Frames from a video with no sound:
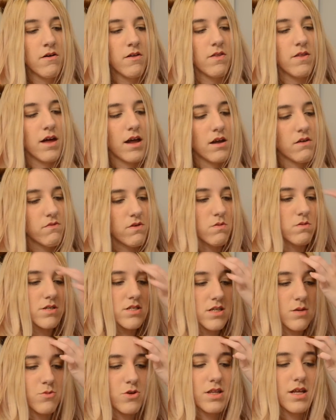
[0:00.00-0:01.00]
than if it was
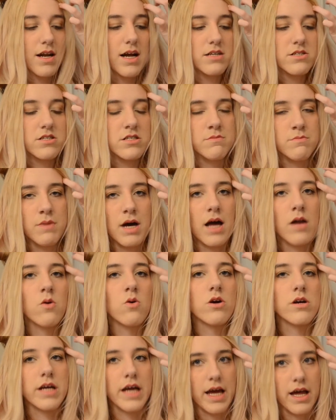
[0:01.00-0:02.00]
someone that I just met
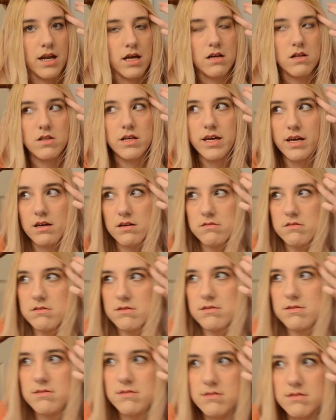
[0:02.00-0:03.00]
organically.
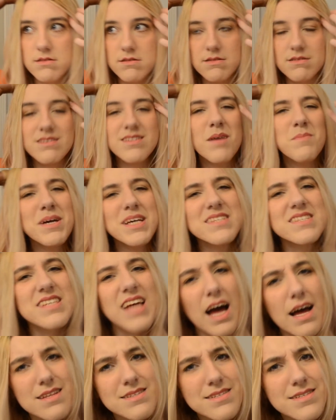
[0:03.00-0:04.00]
Does that make
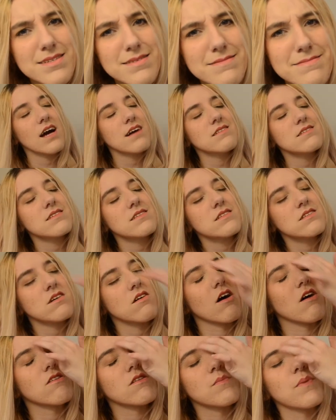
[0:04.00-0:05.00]
sense? I listen to
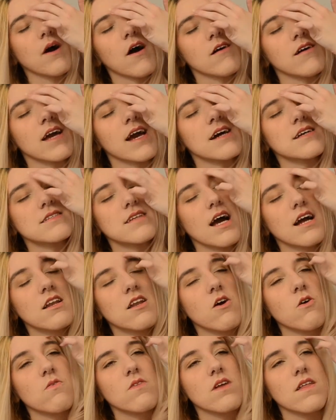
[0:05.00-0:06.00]
all the podcasts. I
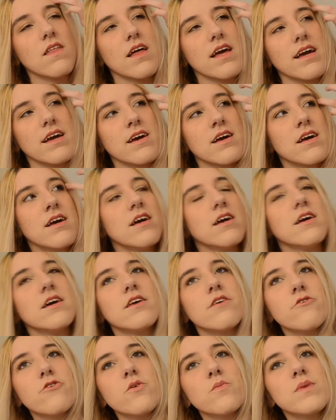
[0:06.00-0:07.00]
know that, like,
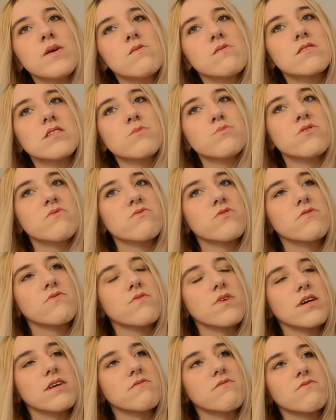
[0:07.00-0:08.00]
you could be with someone for
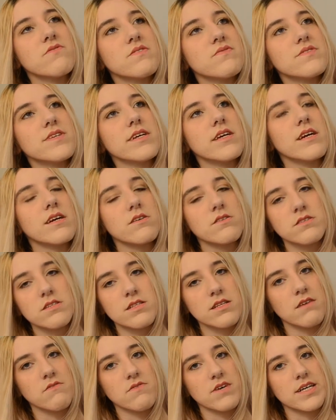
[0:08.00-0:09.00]
fucking 50 years
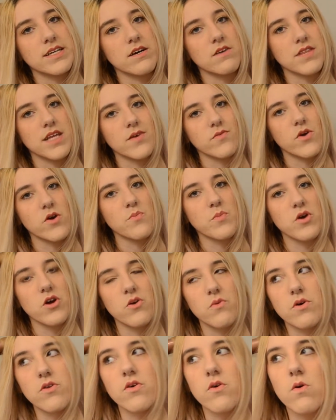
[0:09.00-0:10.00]
and then find out they were a
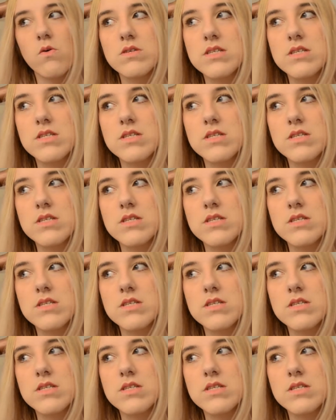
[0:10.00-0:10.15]
murderer the whole